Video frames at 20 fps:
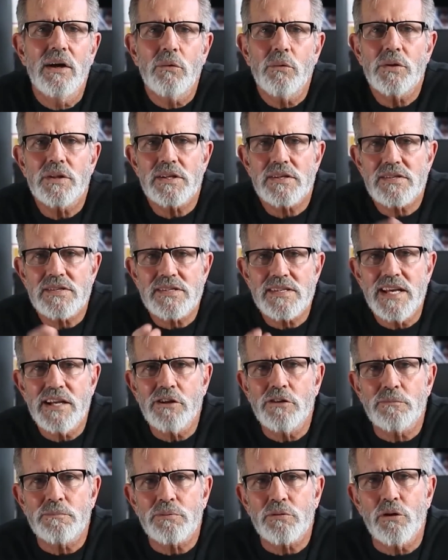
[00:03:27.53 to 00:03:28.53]
with a
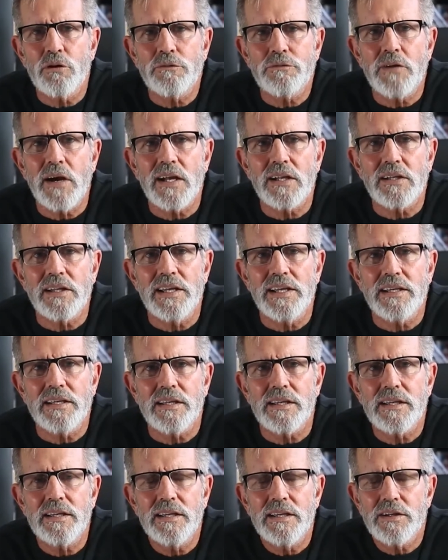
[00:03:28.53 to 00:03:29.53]
single profile
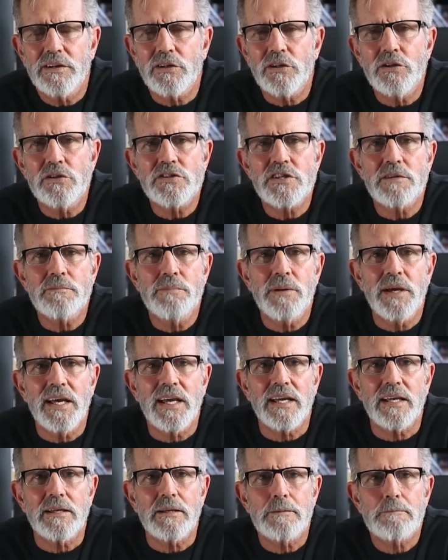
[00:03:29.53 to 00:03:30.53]
link, you're losing
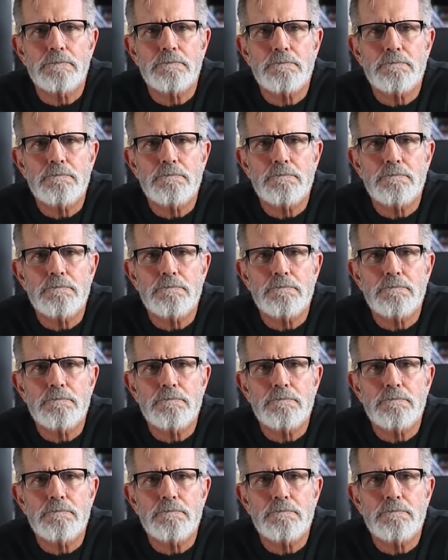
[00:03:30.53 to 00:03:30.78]
big.